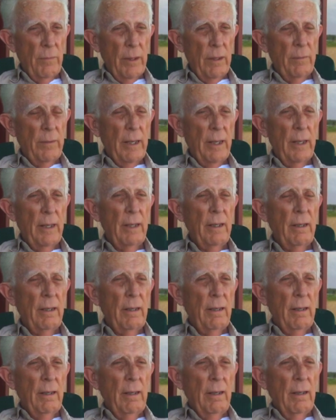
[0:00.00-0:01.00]
midday.
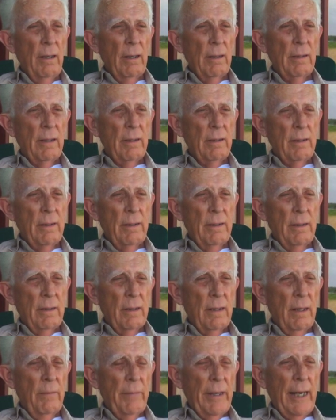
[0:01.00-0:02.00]
Then
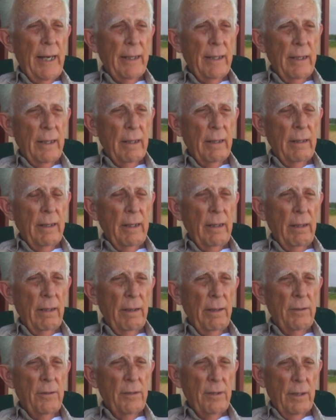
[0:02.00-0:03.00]
come back in and eat
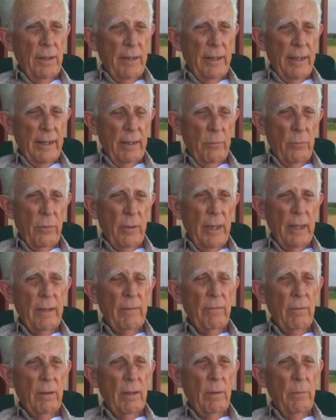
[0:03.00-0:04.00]
lunch and take a
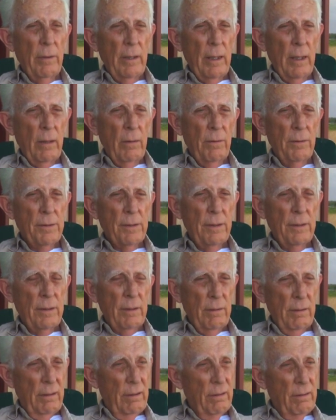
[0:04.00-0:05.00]
break for a couple hours because
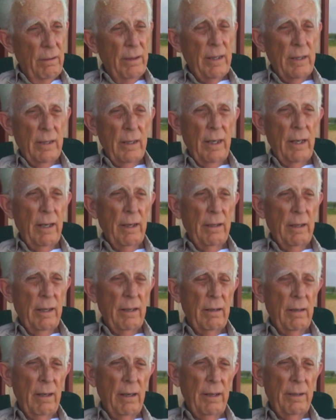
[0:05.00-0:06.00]
you do get tired and
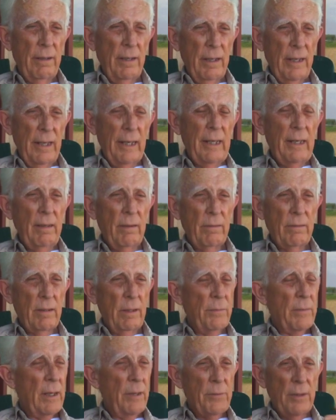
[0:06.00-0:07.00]
get hot and you eat.
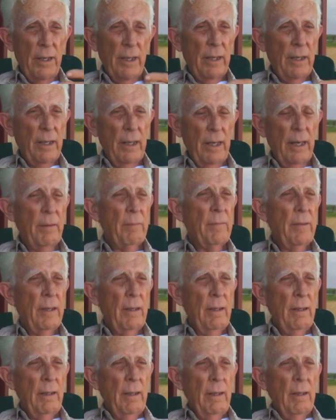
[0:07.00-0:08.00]
Sometimes I take a nap.
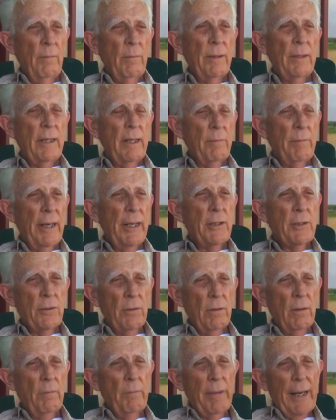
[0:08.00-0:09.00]
But then make
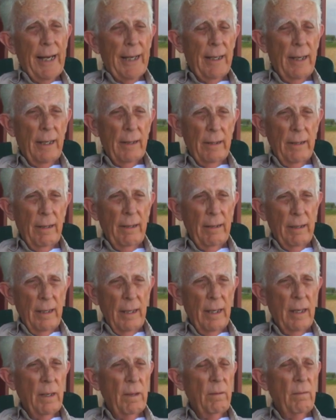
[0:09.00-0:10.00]
sure I'm back out there
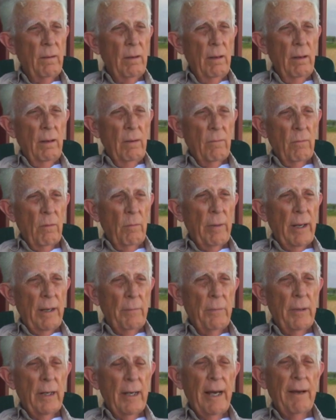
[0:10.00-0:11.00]
again from
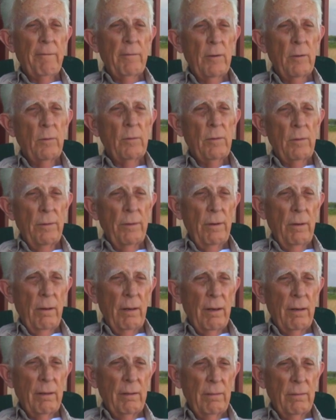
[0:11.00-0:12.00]
about mid-afternoon till dark.